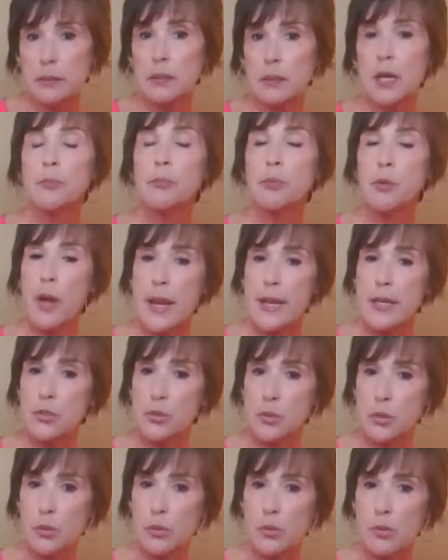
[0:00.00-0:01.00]

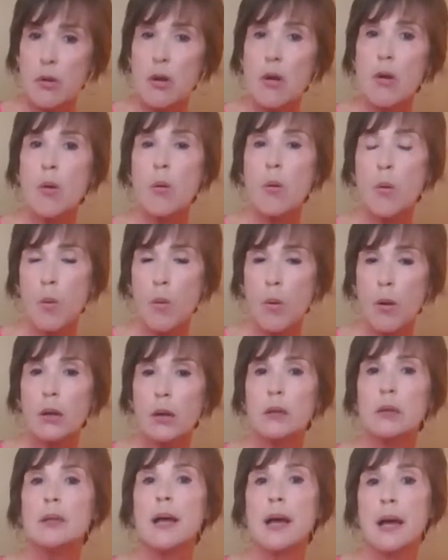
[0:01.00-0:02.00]
appraisal
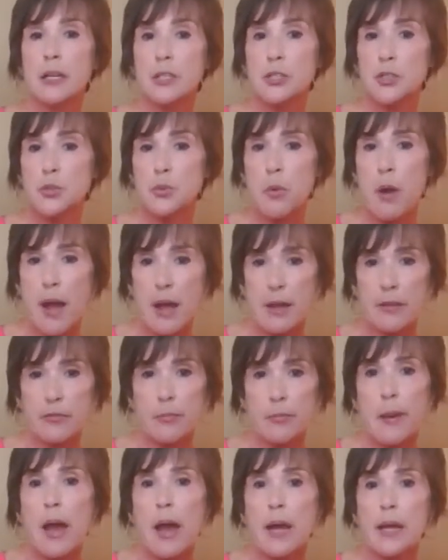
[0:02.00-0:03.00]
or a
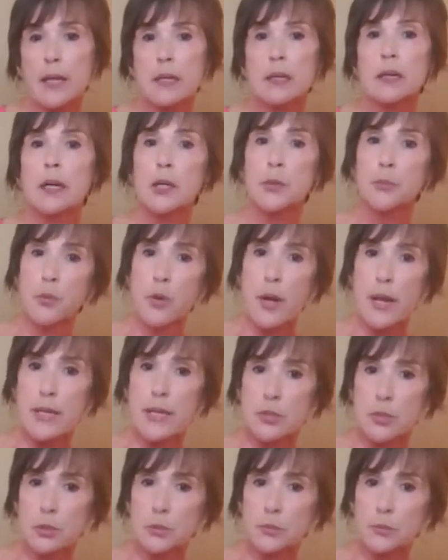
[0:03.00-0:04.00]
drive-by
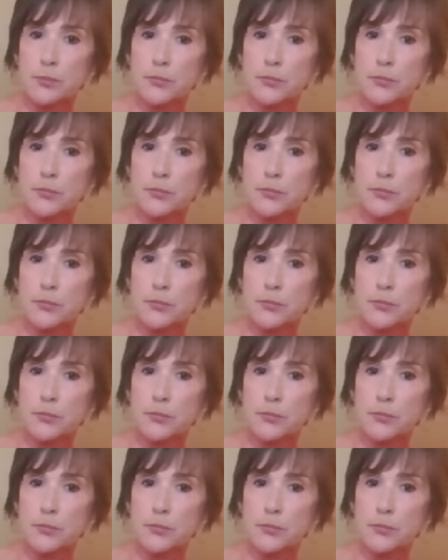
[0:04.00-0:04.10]
appraisal.